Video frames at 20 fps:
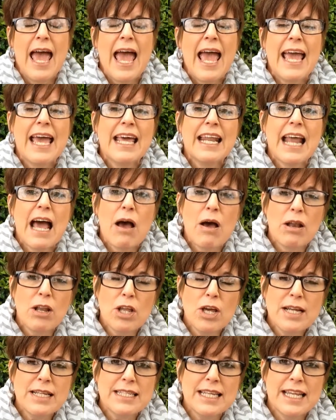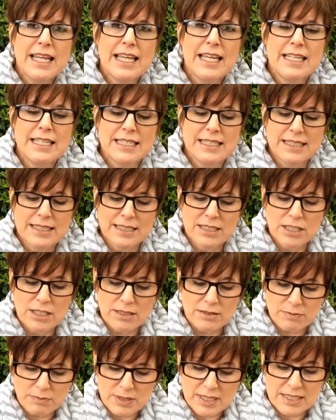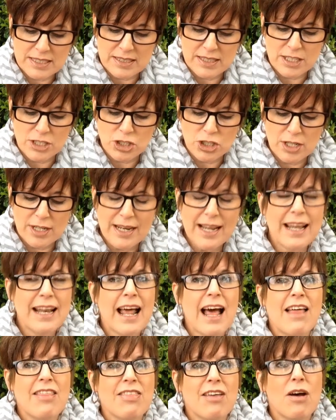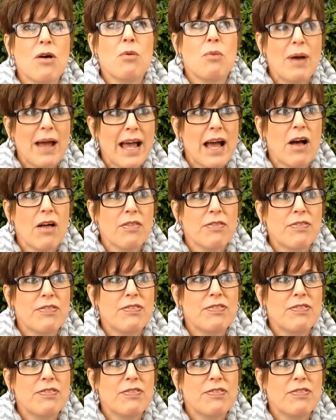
And I looked at his decision and I thought, wow,